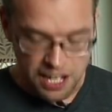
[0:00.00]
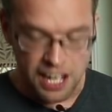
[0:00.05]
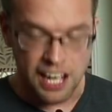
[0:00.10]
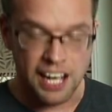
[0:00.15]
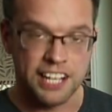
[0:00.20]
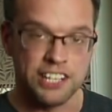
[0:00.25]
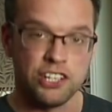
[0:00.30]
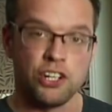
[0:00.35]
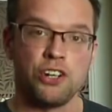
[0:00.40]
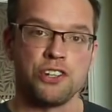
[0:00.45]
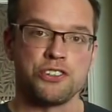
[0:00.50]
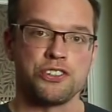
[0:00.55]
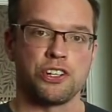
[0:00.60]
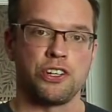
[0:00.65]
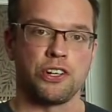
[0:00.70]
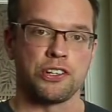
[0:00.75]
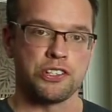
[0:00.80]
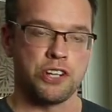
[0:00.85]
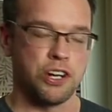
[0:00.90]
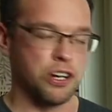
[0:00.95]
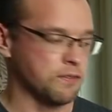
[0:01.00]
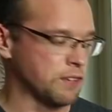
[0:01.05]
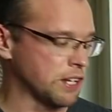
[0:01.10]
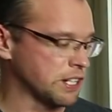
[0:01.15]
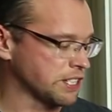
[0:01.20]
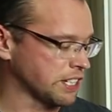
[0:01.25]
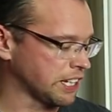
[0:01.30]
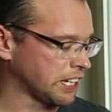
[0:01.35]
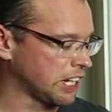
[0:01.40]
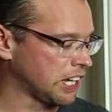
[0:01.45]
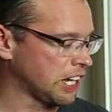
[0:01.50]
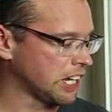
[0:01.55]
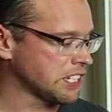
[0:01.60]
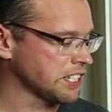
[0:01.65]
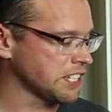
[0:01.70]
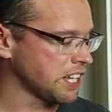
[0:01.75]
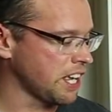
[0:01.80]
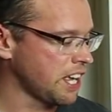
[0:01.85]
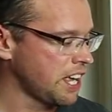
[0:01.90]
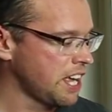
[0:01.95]
and Hydrocotyle
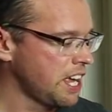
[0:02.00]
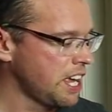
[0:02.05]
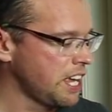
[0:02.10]
verticillata,